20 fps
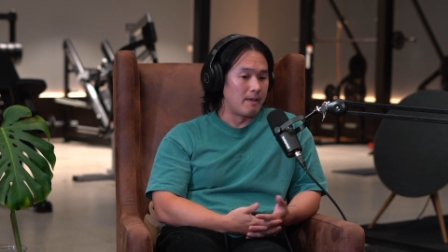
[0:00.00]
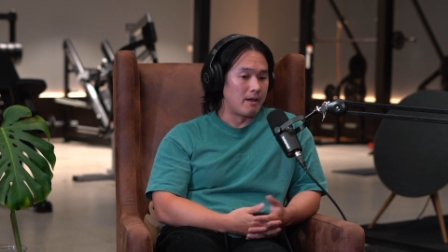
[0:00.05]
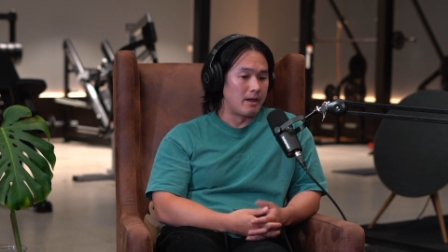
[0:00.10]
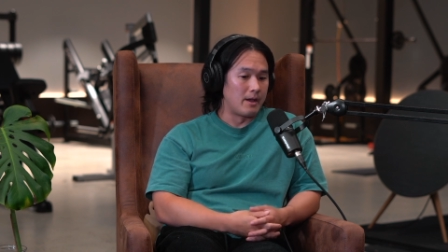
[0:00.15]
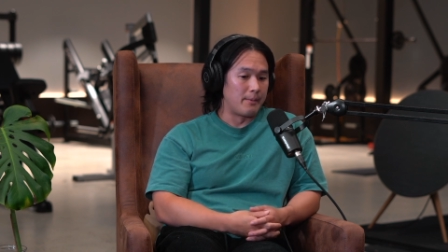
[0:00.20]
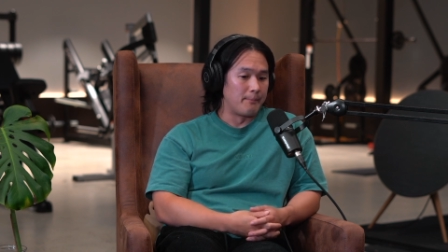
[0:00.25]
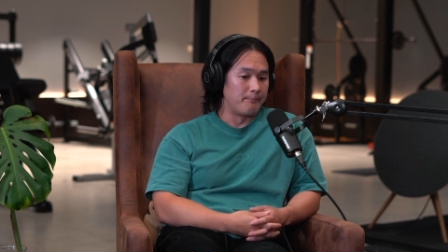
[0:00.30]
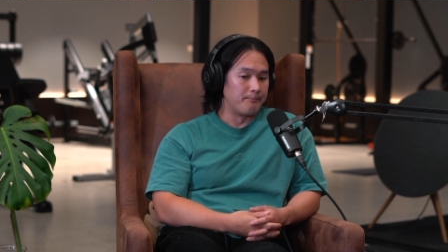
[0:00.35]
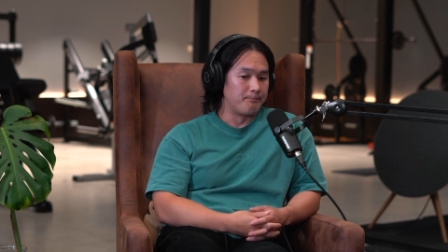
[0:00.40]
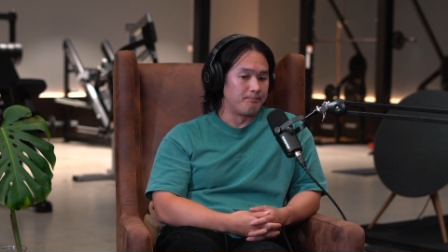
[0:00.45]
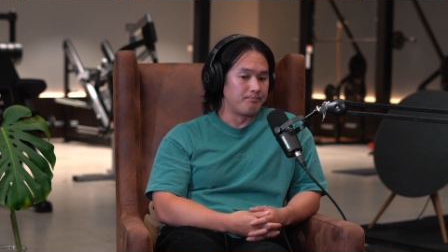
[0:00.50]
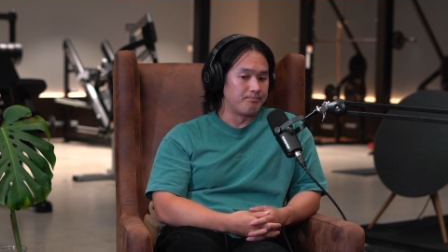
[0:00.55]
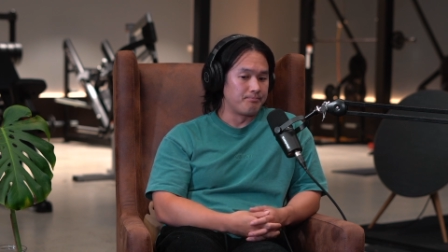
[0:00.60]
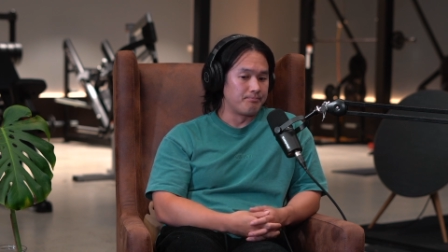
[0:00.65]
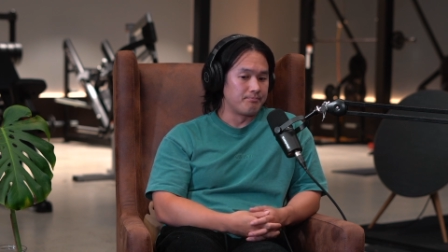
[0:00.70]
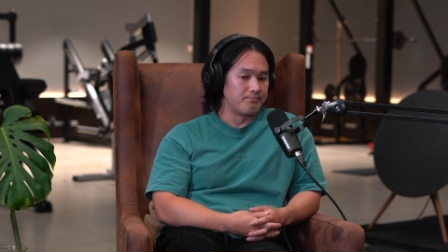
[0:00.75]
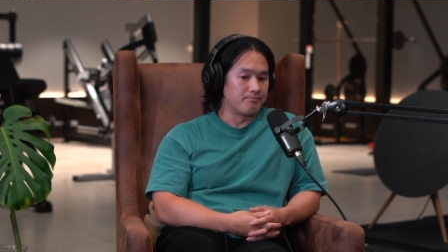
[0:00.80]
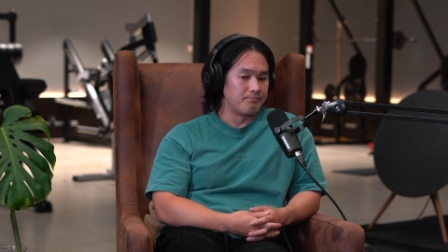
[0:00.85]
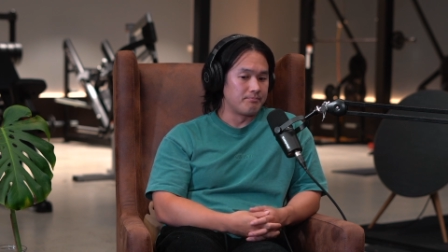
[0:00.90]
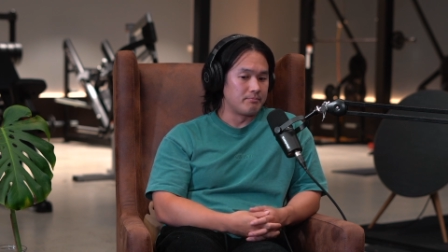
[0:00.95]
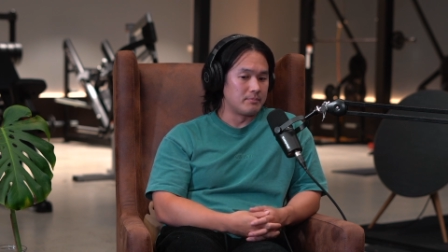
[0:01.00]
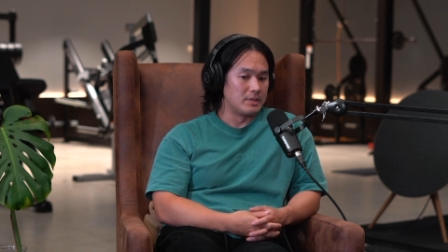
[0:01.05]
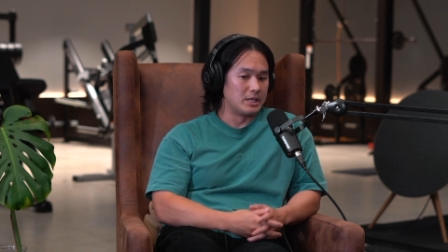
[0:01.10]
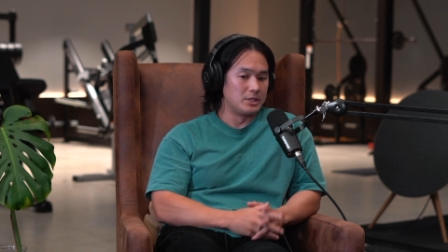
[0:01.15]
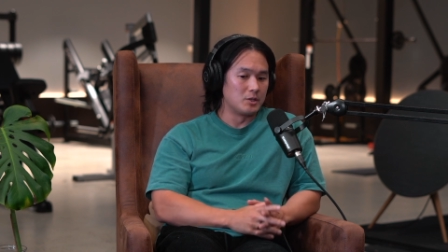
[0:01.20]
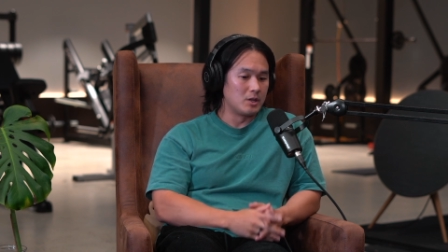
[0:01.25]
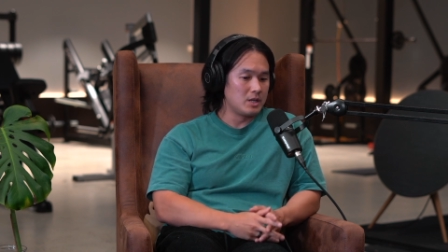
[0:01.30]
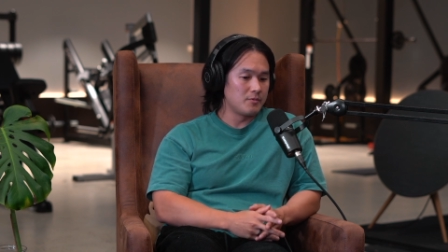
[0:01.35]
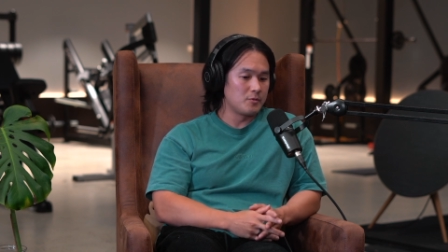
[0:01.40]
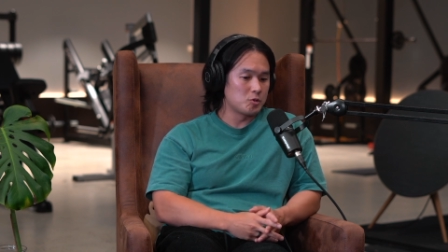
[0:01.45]

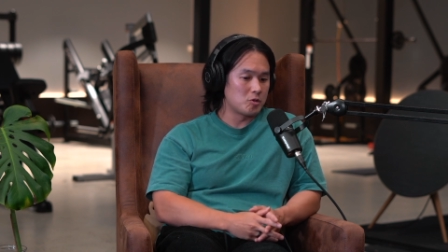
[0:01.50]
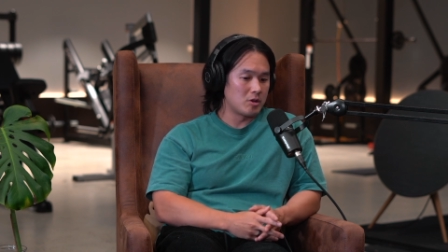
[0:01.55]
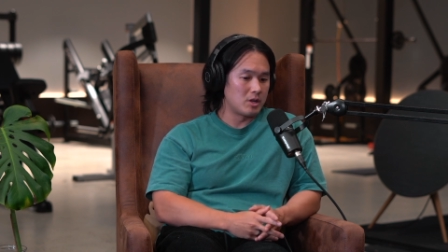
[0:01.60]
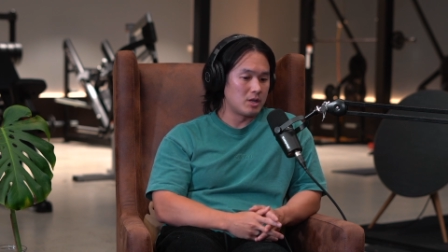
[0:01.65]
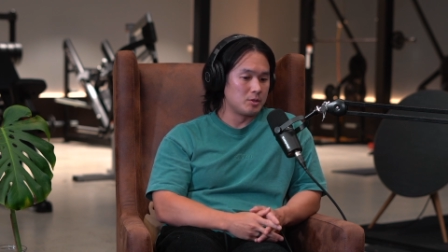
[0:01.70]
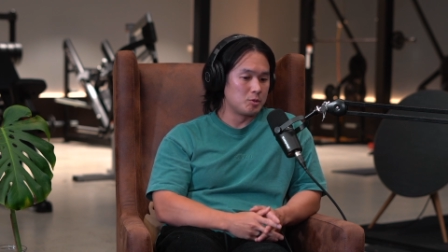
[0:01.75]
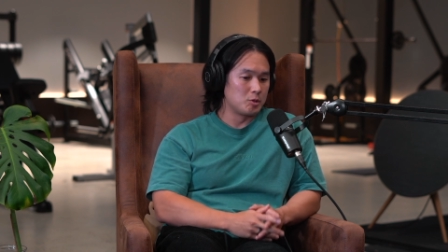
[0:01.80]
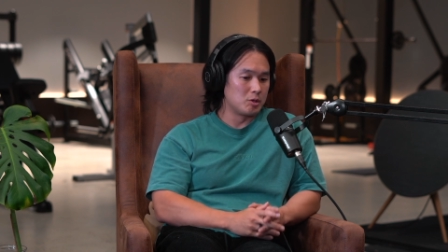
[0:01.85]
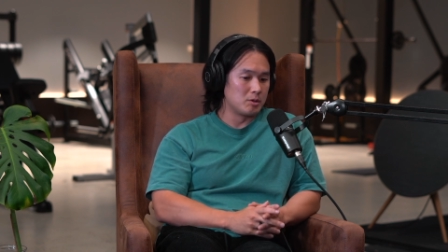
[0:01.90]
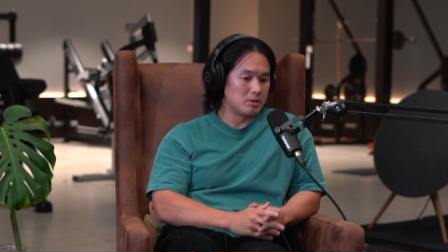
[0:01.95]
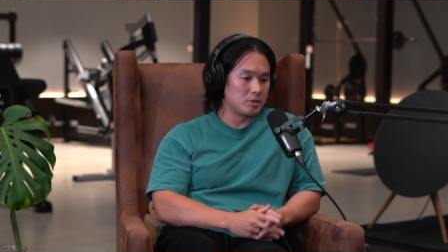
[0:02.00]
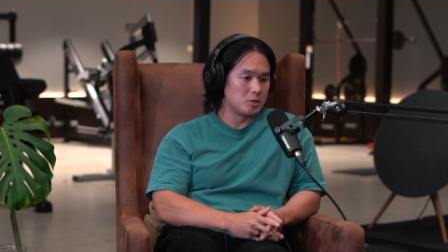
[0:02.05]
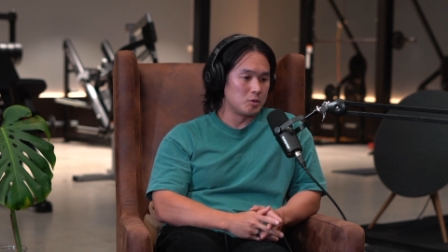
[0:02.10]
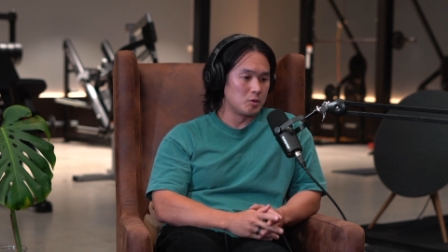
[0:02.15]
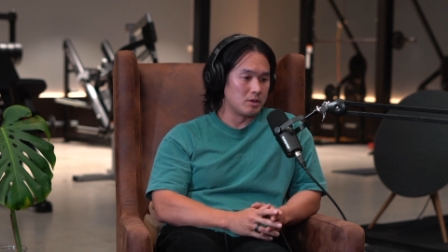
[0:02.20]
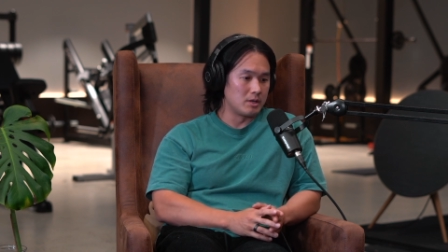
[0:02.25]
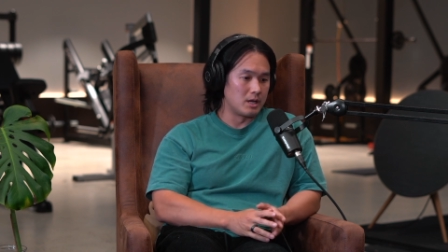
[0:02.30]
And don't even try to